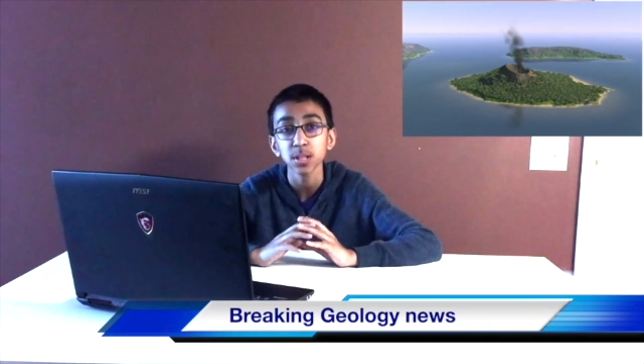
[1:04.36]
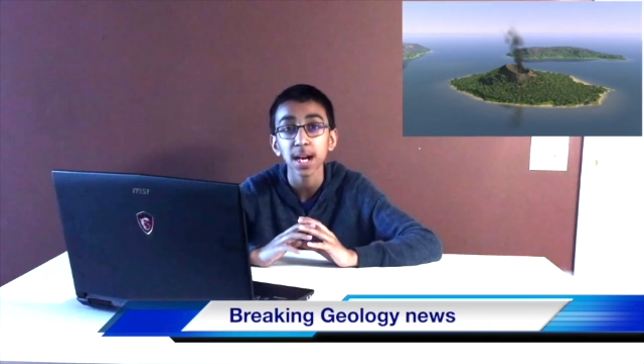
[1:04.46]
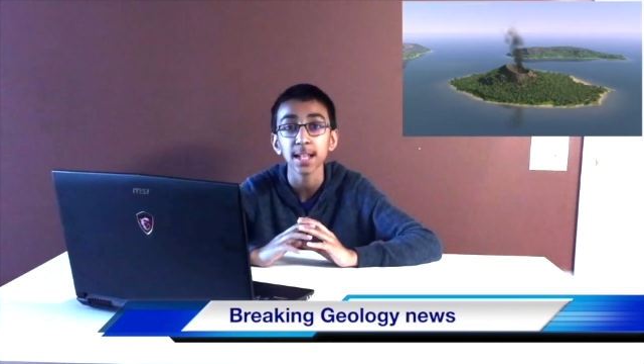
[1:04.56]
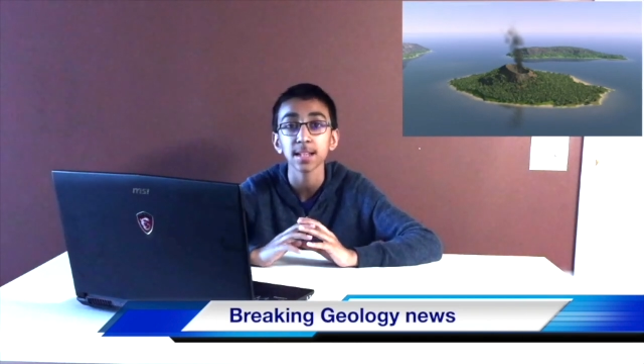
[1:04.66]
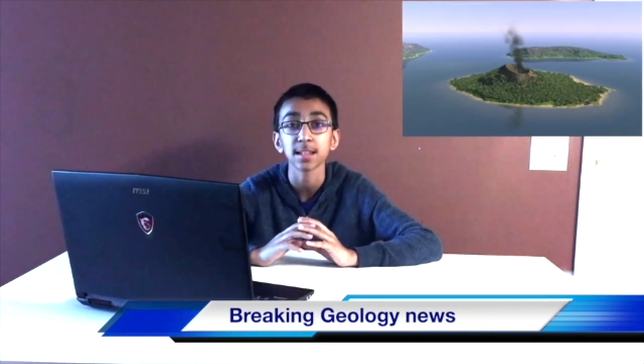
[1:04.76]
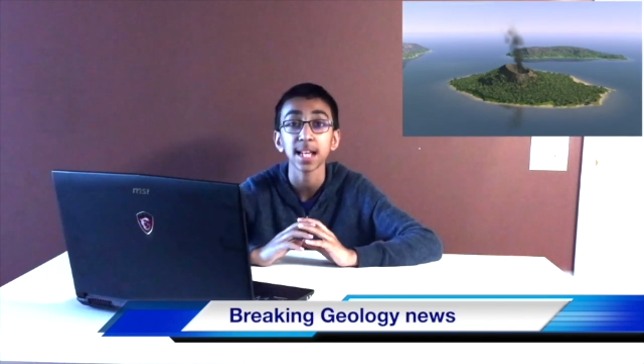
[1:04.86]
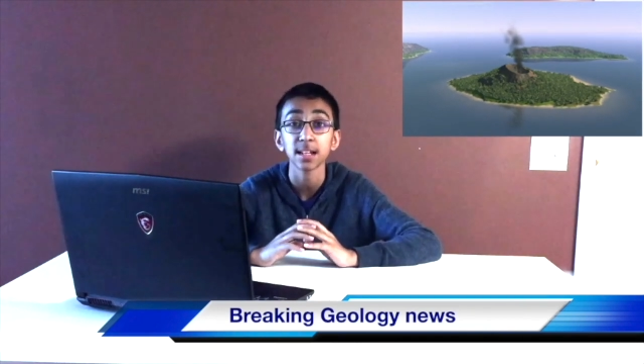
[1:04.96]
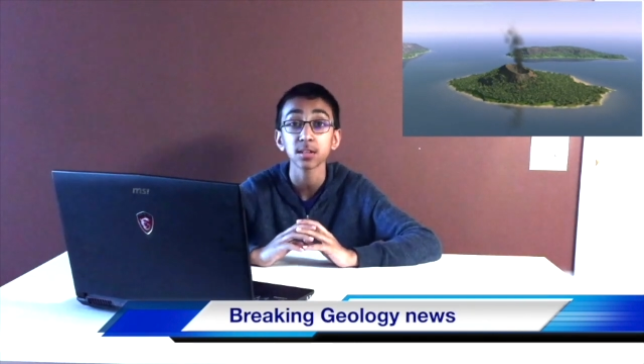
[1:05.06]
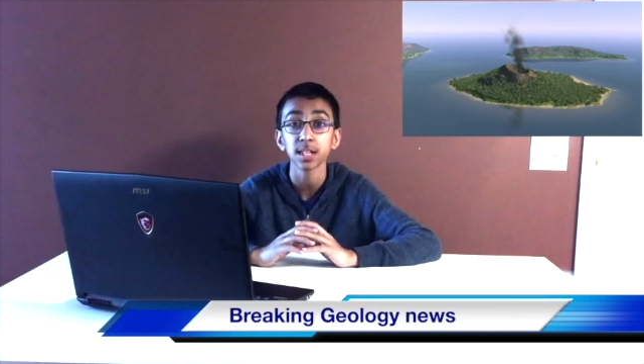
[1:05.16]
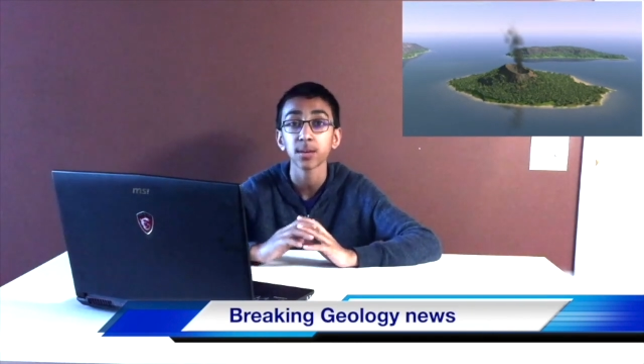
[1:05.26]
huge island
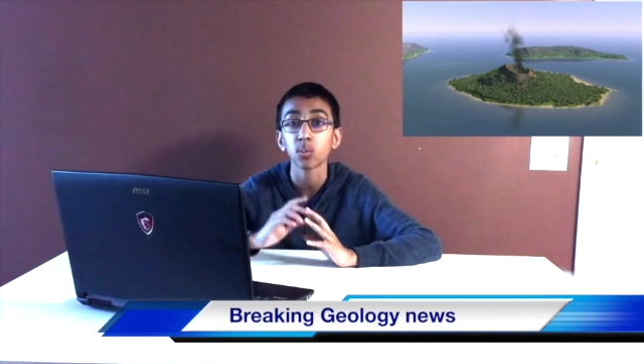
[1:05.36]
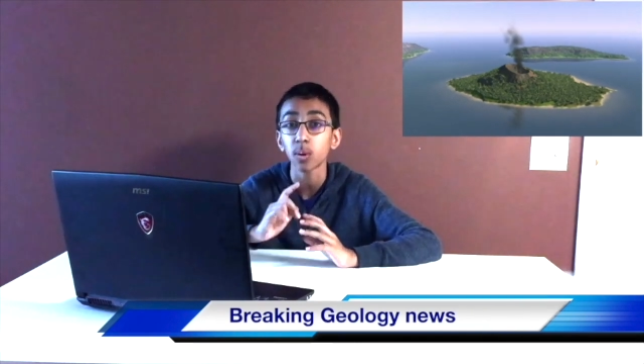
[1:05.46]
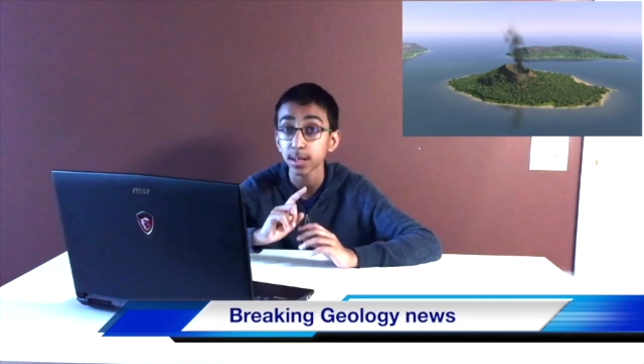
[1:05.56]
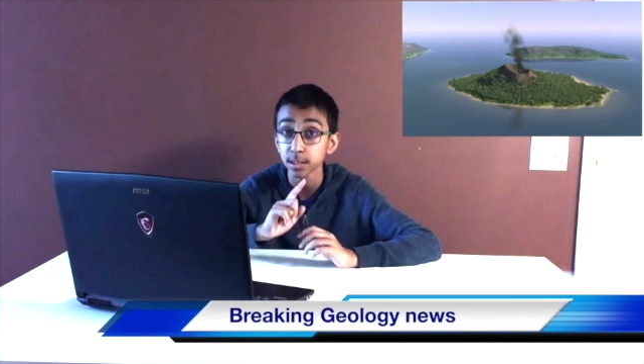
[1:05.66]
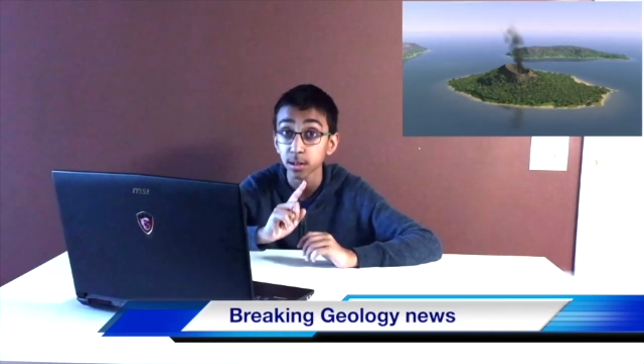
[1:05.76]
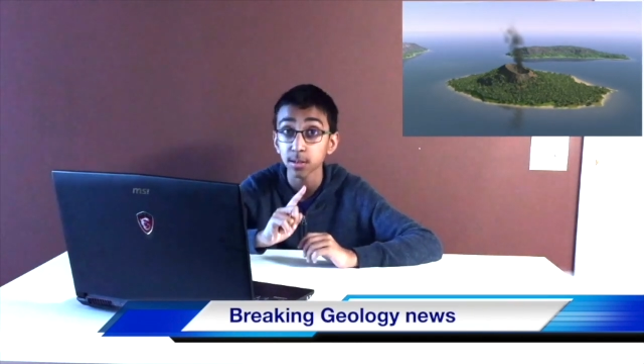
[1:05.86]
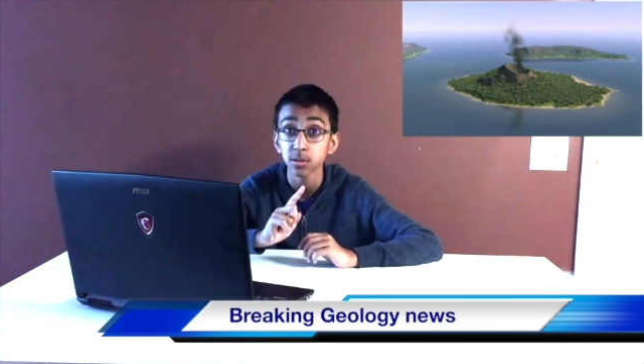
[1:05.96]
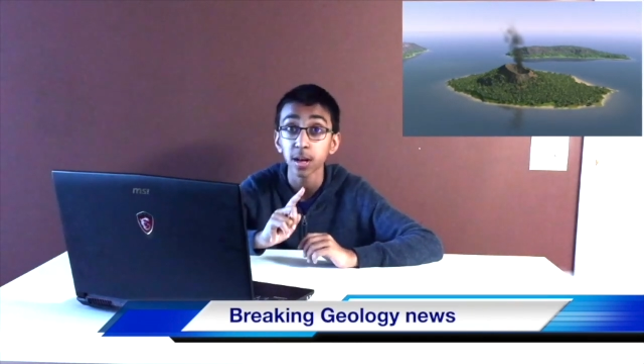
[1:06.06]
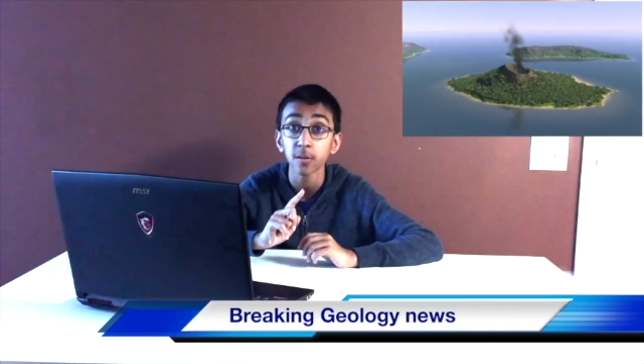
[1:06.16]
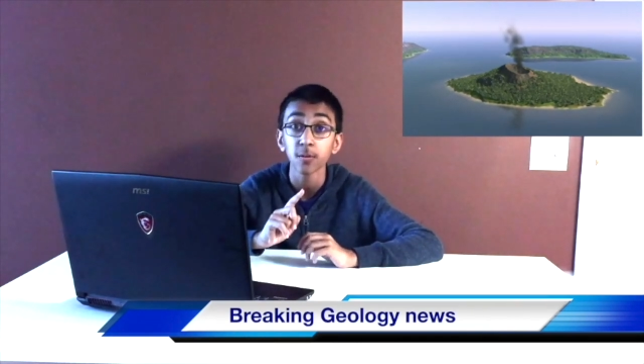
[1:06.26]
that looks like one tall
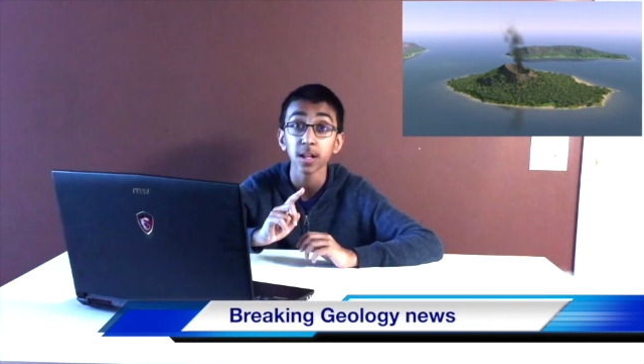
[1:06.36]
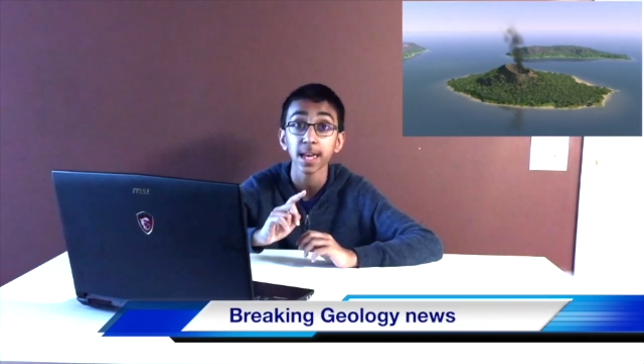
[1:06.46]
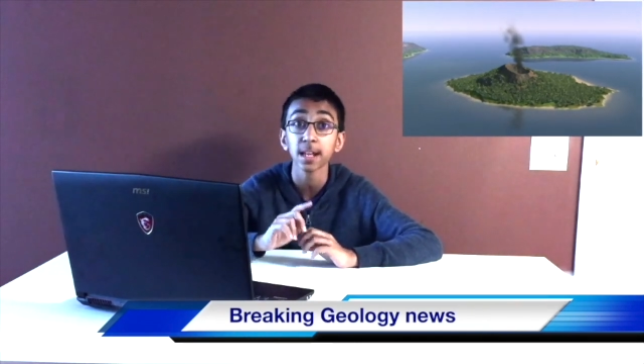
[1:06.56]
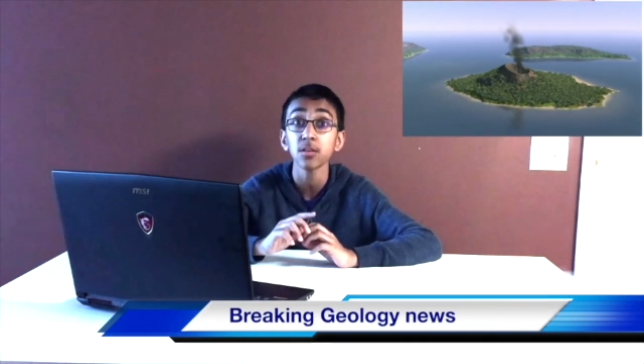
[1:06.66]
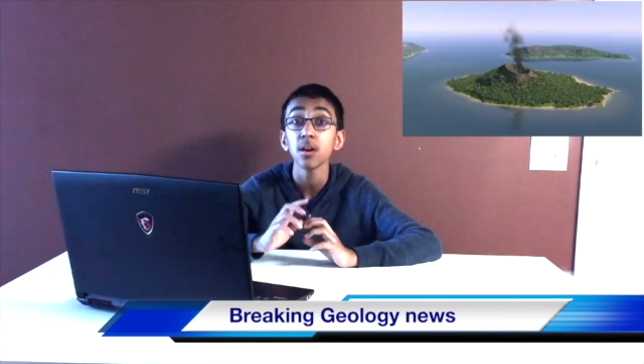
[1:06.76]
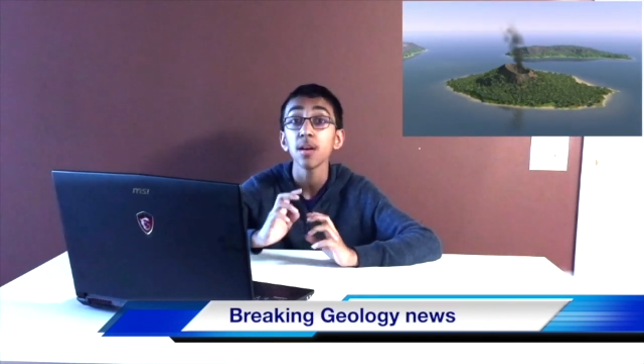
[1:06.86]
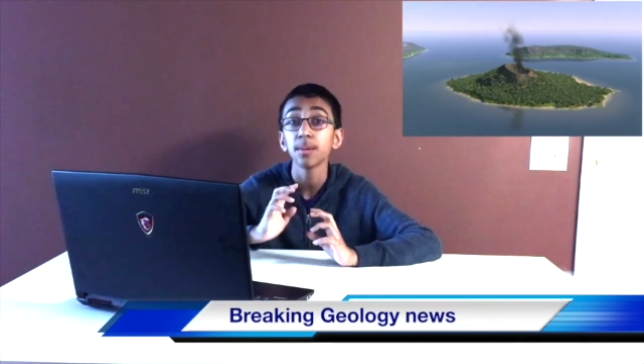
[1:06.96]
stratovolcano,